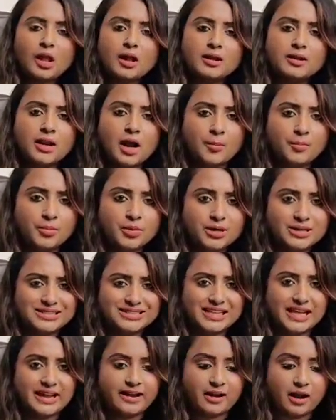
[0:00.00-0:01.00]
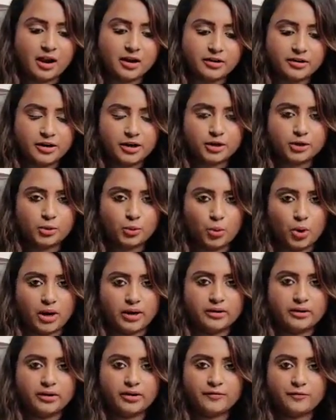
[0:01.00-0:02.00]
numbers like 100,
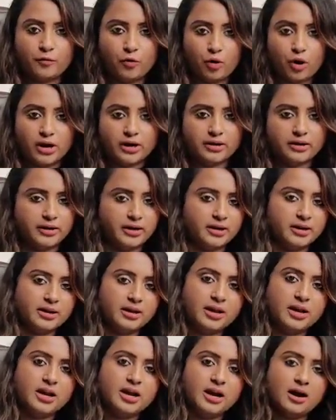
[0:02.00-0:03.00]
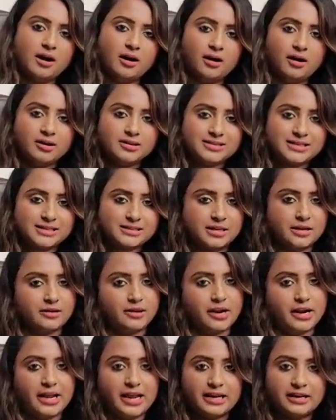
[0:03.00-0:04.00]
200, 400,
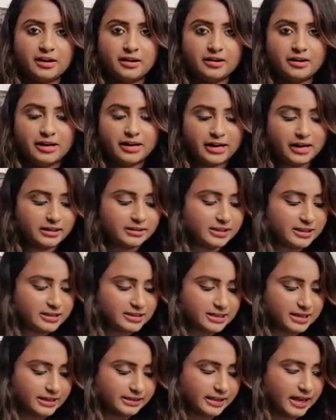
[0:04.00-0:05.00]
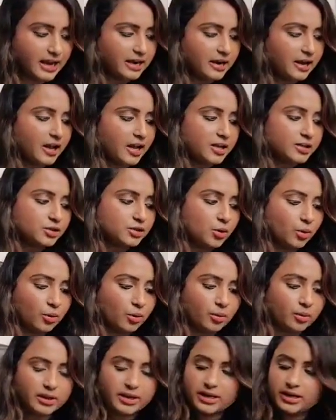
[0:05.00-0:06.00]
600, 800 and things like that.
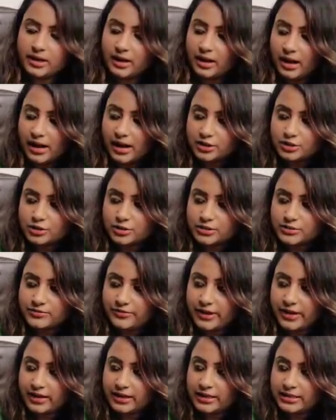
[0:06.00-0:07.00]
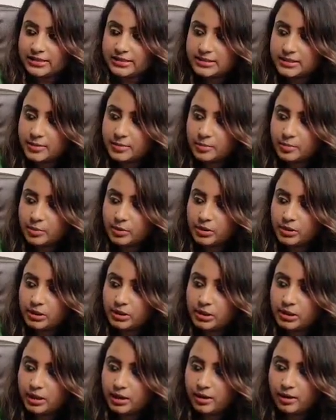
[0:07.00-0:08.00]
So ISO is fairly simple.